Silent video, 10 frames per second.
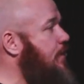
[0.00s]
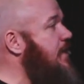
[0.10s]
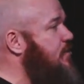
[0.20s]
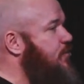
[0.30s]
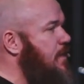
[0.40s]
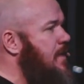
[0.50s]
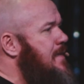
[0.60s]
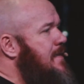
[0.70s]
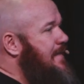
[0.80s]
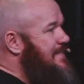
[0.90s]
credit for the,
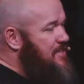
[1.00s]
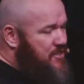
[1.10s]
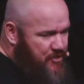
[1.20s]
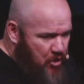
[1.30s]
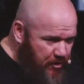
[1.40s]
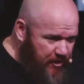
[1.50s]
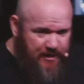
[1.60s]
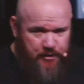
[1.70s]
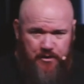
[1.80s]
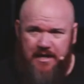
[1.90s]
they're just
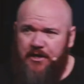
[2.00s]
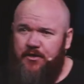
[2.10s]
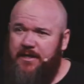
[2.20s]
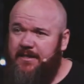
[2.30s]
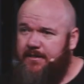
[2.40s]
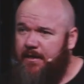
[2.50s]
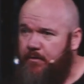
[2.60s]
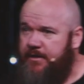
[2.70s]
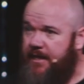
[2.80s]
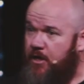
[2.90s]
circling you. You need
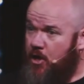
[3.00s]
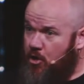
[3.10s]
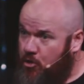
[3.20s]
somebody to say,